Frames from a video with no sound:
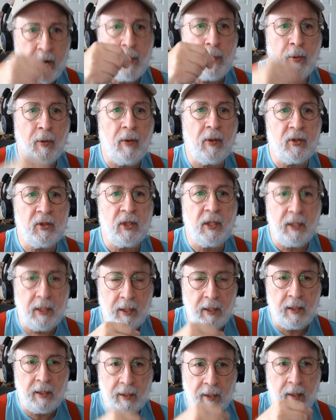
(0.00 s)
person
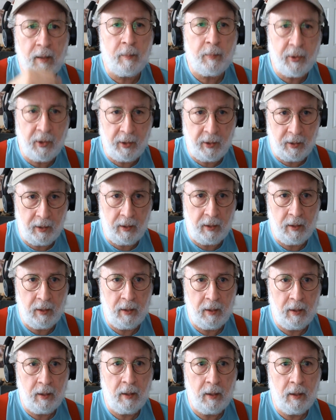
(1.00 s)
in a company
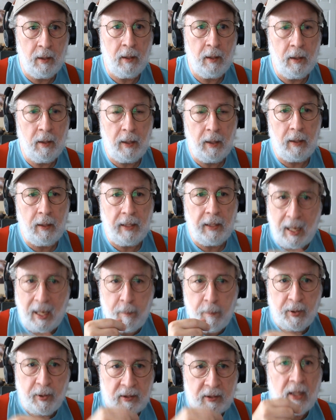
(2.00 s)
can
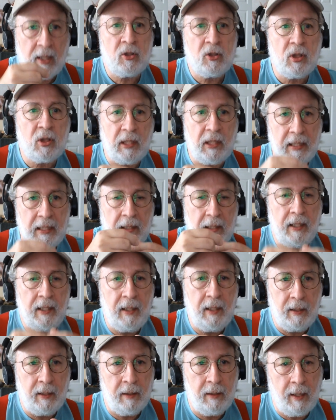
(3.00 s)
potentially
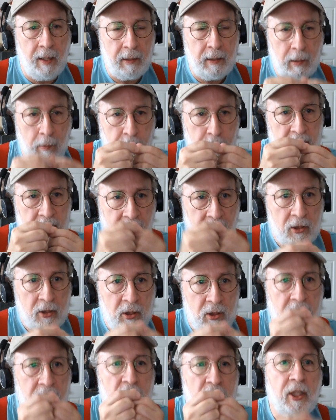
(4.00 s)
lead and can
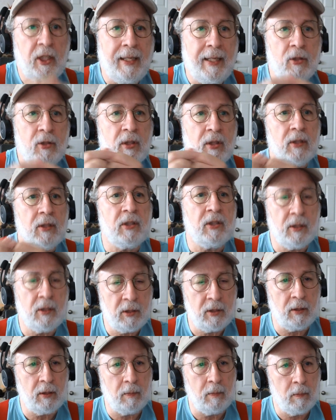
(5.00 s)
potentially change the
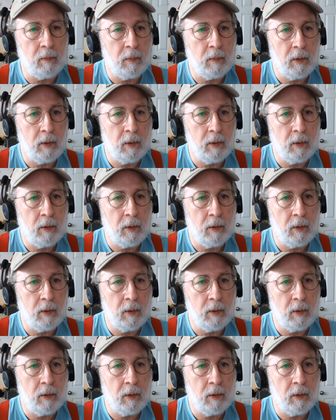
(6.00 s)
system.